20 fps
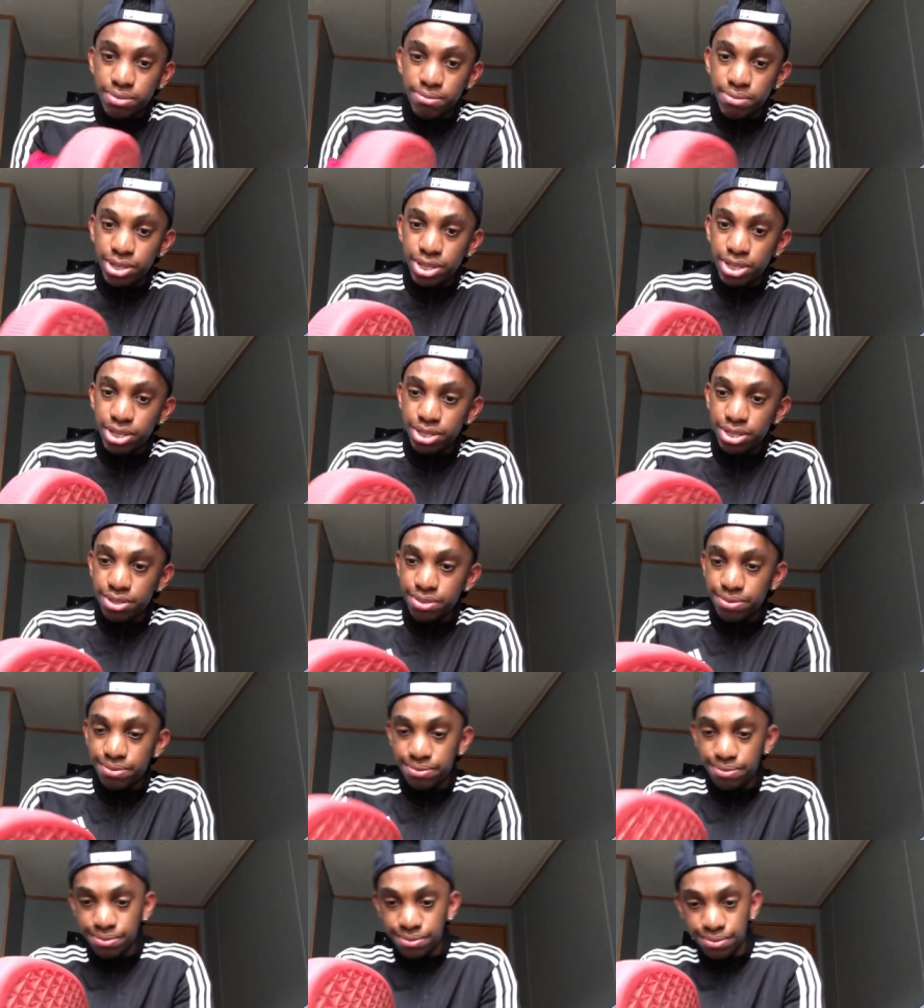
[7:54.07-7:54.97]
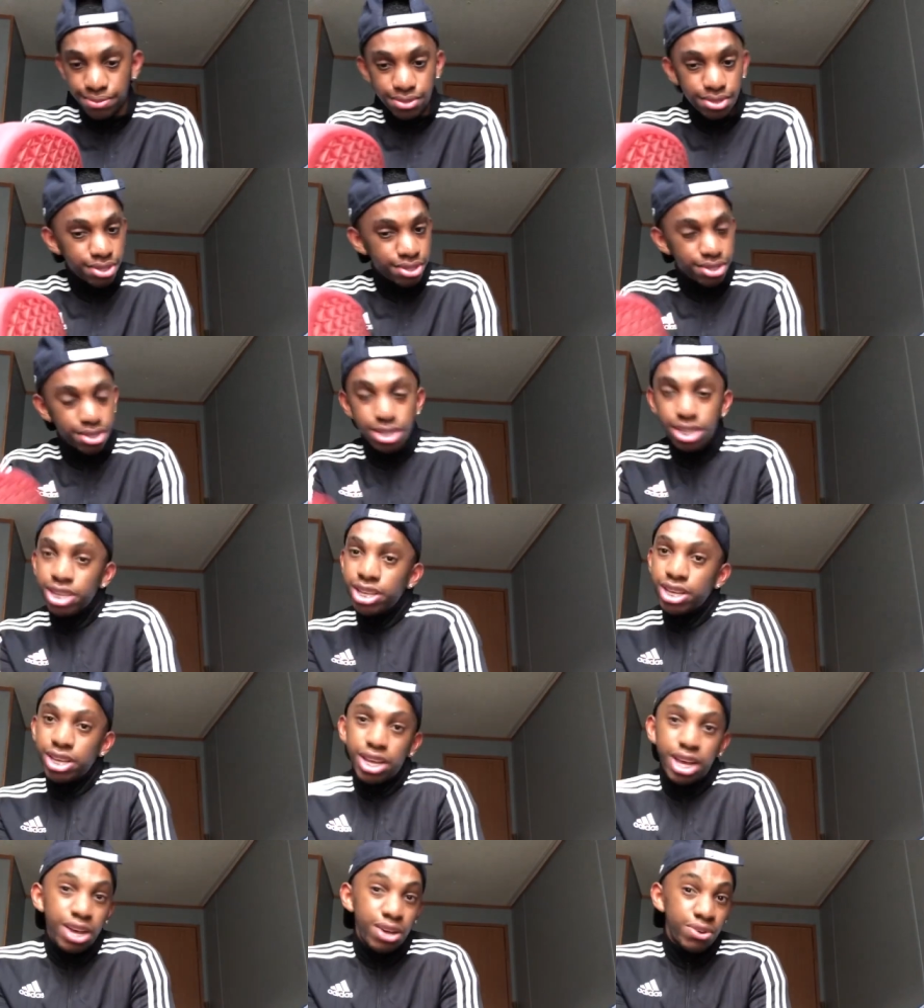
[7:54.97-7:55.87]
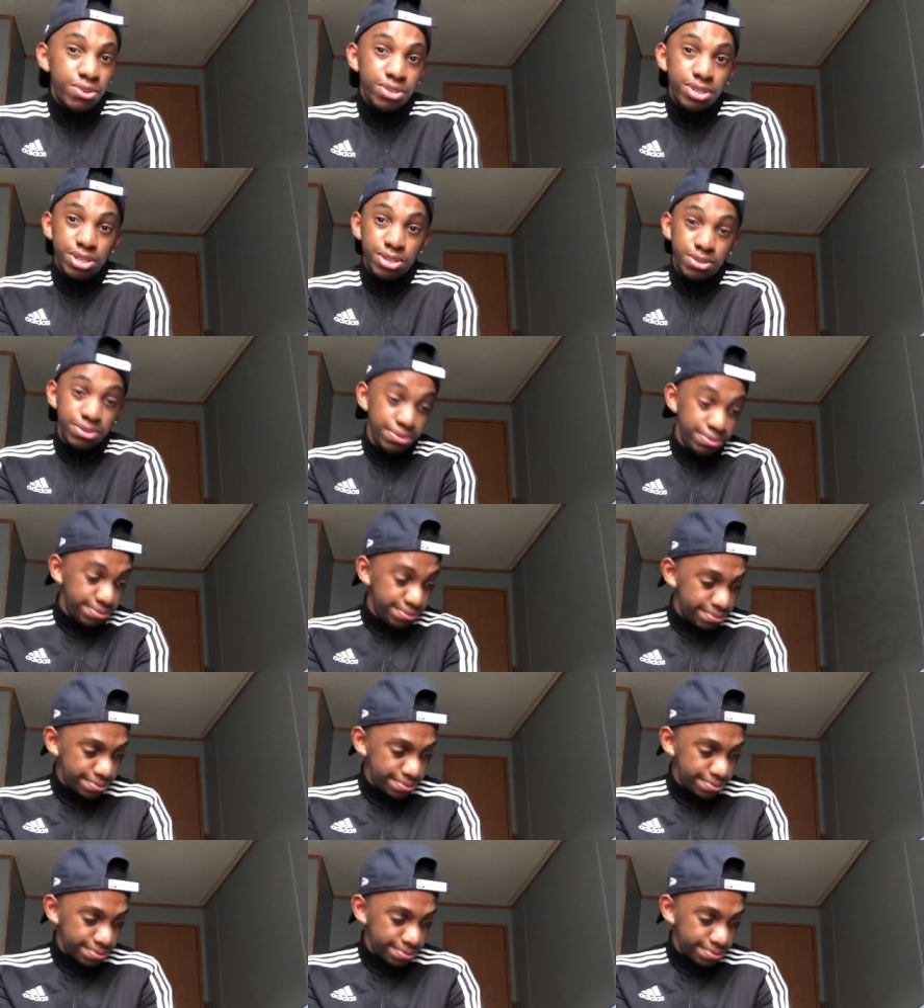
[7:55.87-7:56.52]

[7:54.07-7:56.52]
But I don't know.